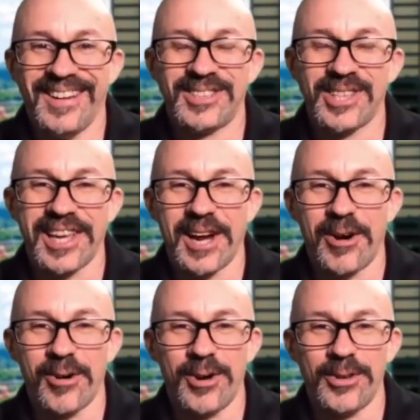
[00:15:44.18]
checking
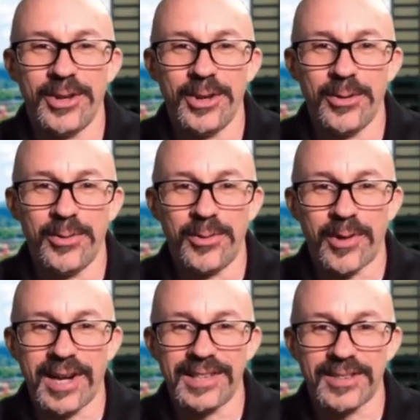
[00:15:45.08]
out all the new
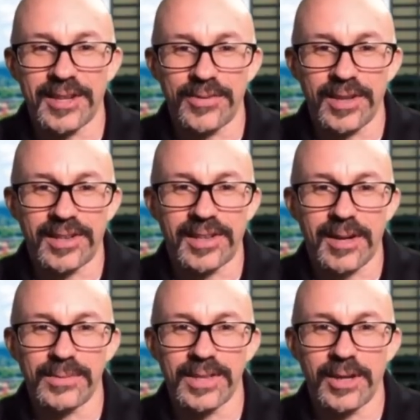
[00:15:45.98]
great stuff that
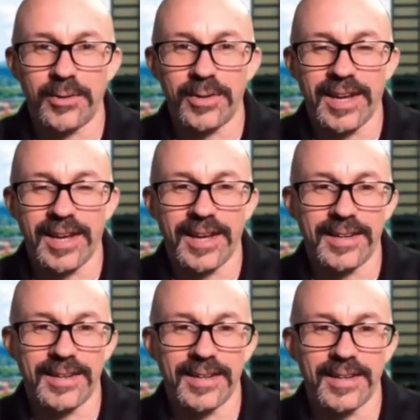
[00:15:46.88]
comes out
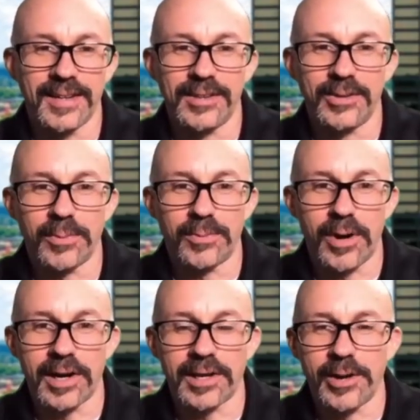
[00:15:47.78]
and uh, doing
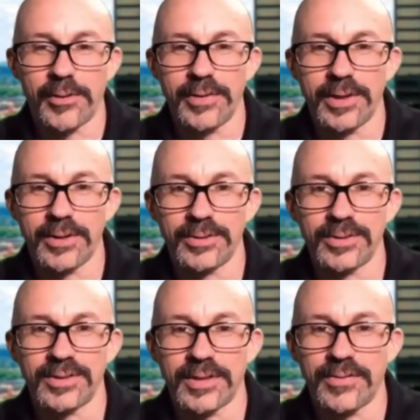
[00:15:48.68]
product
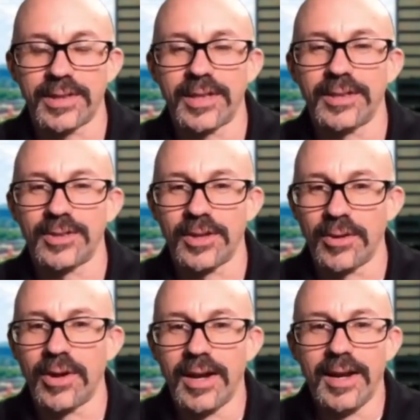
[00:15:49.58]
interviews and stuff like that.
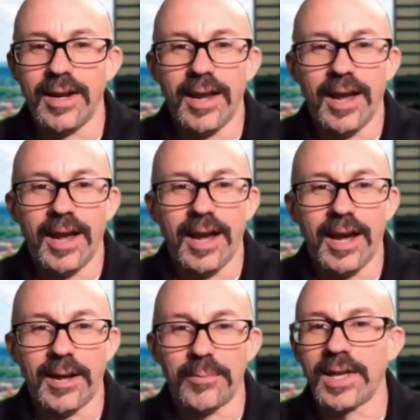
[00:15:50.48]
So
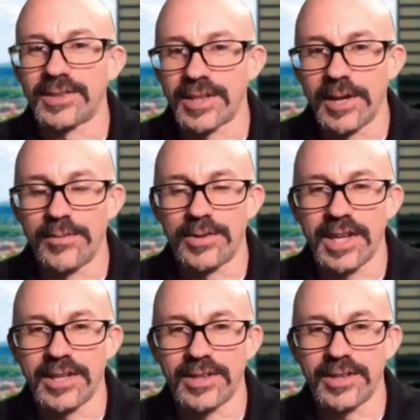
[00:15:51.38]
um, thanks again for
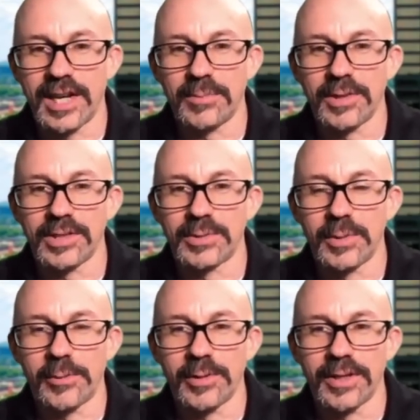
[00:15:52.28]
taking the time to
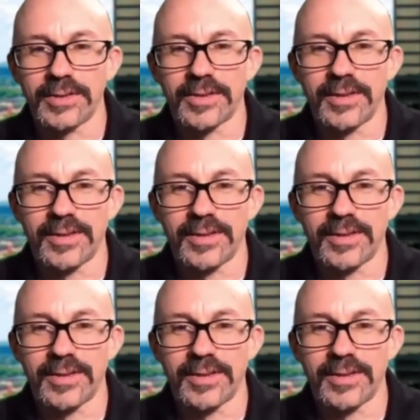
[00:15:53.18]
speak with us.